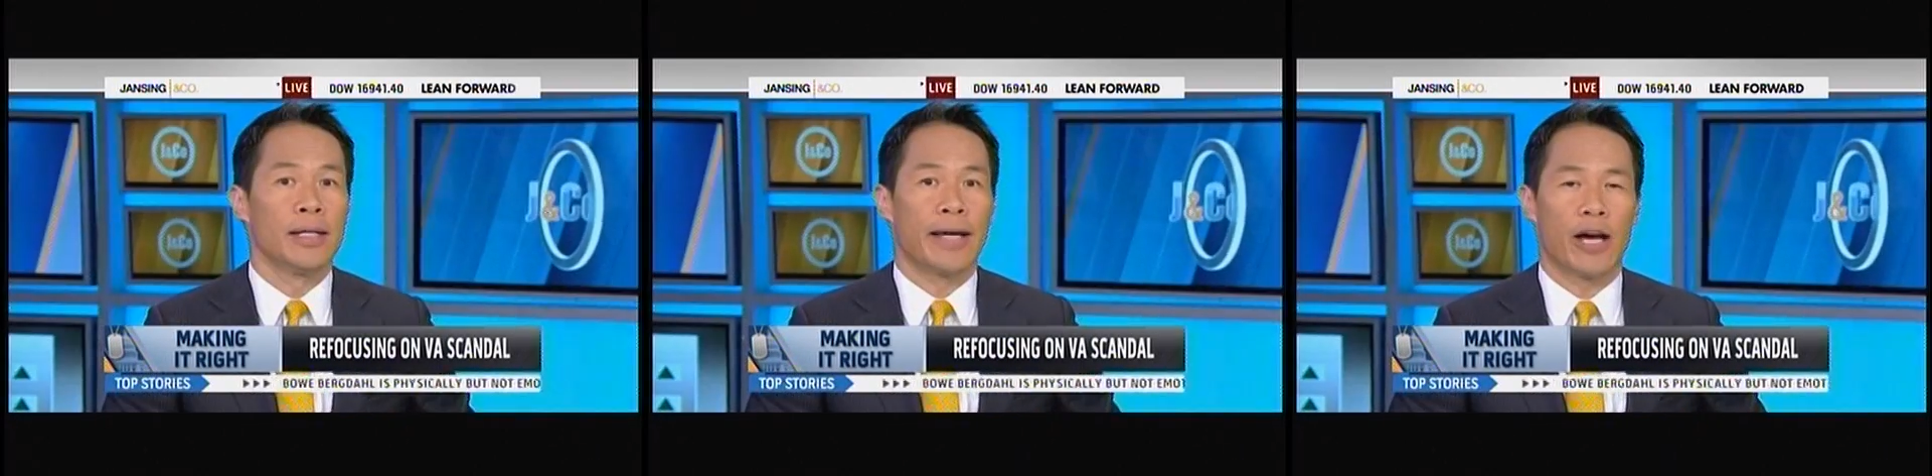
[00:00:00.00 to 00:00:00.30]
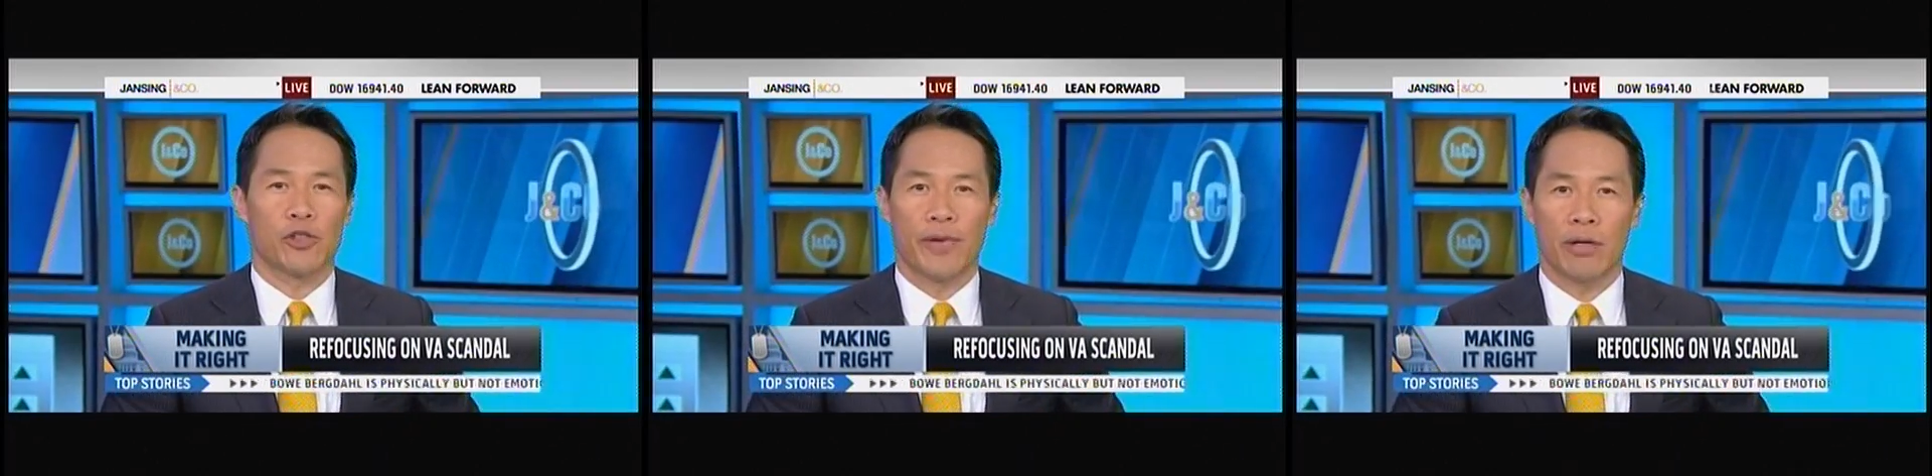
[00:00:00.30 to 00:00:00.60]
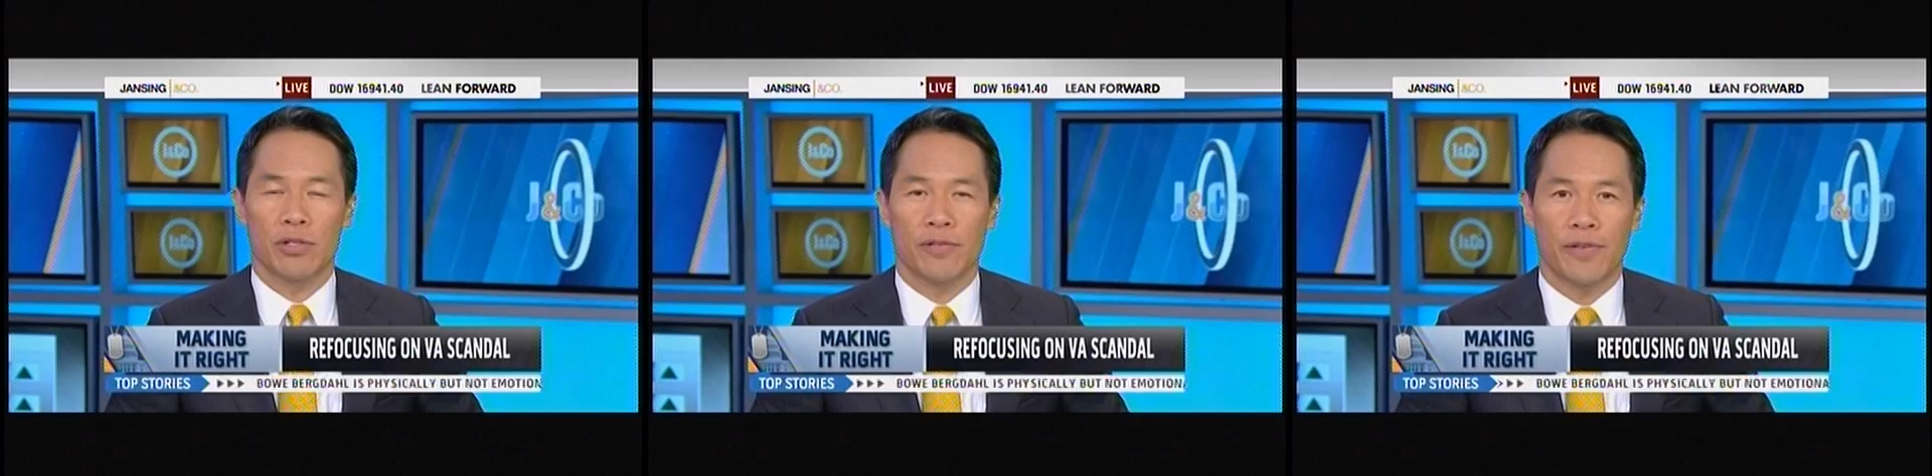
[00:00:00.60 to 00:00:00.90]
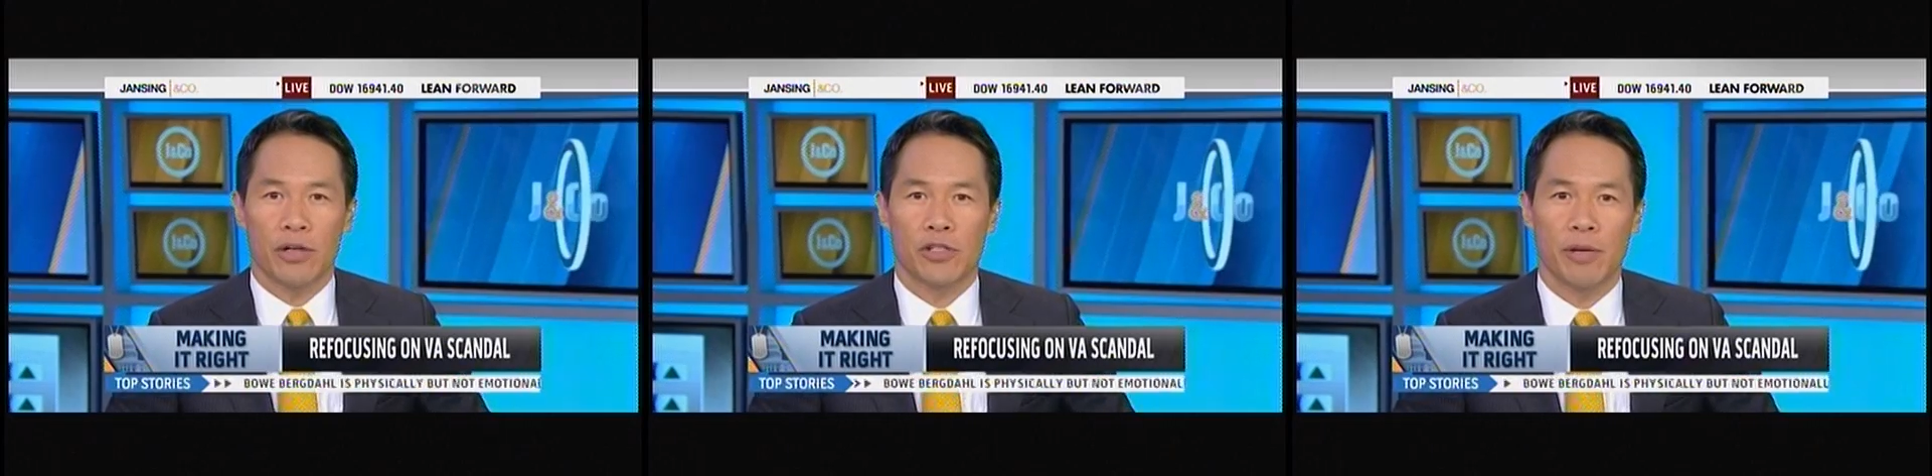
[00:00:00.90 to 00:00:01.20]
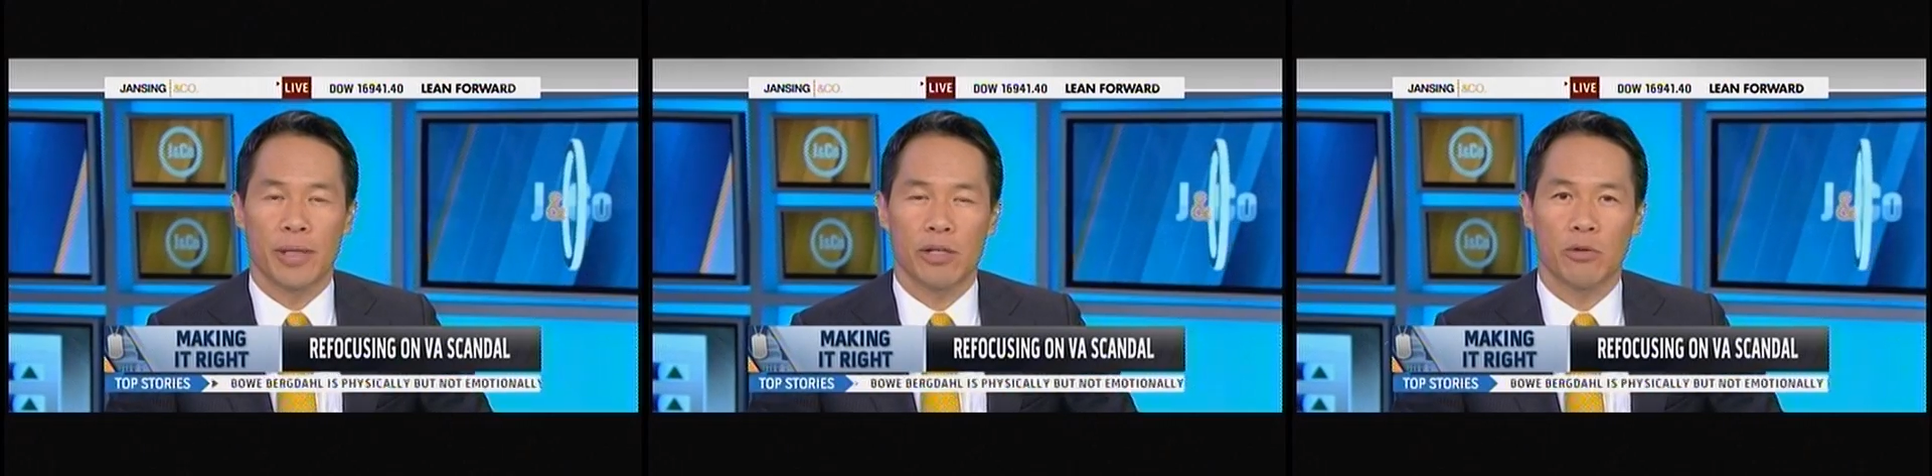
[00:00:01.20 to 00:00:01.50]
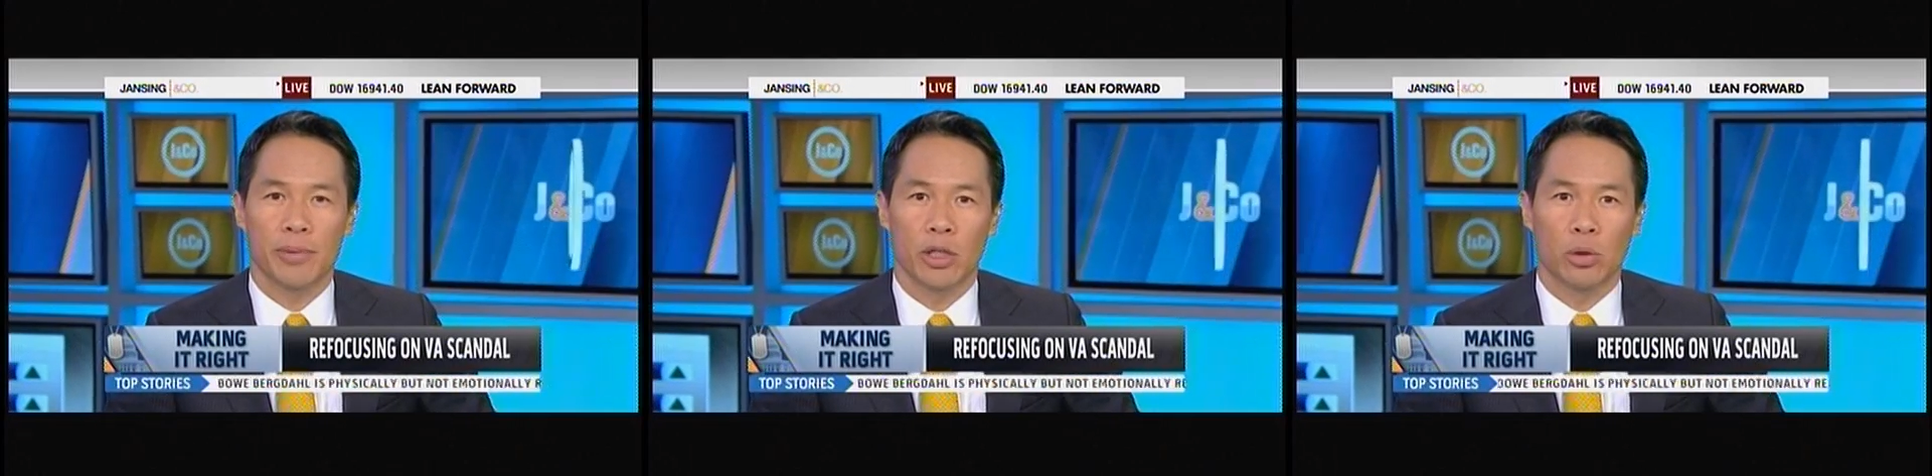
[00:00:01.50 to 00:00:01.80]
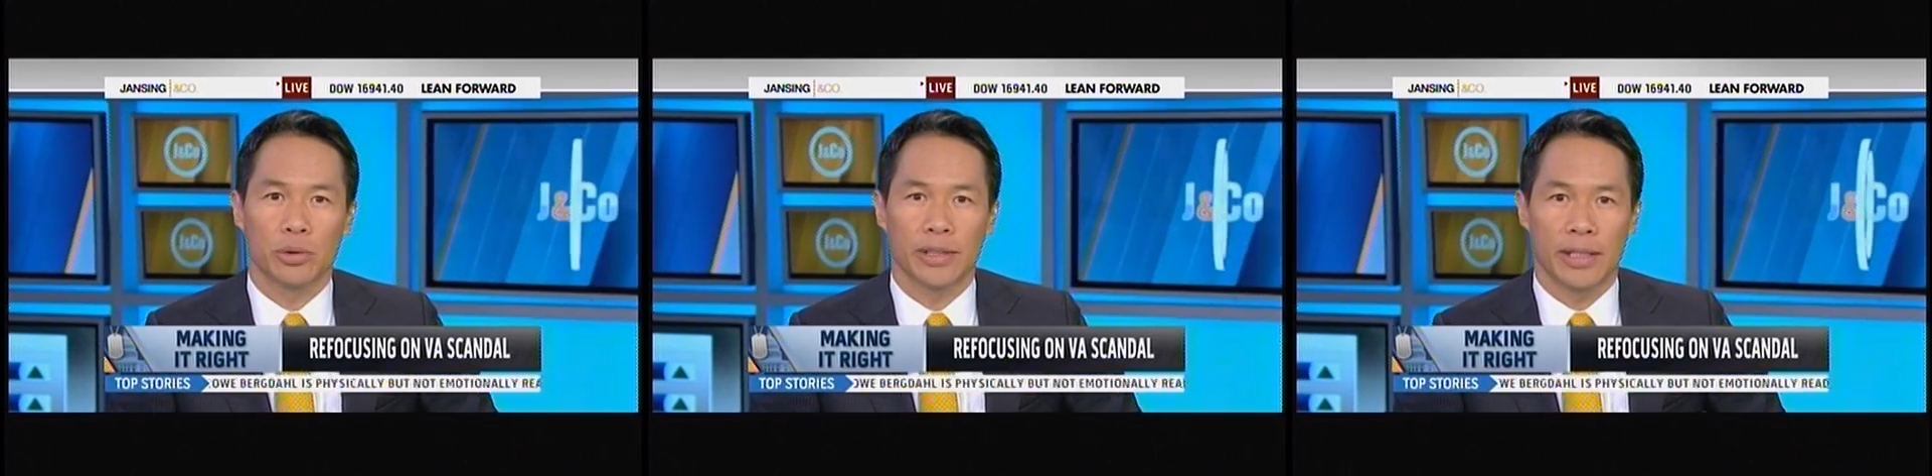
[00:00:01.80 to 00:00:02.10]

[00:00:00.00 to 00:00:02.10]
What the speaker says: House Veterans Affairs Committee will be holding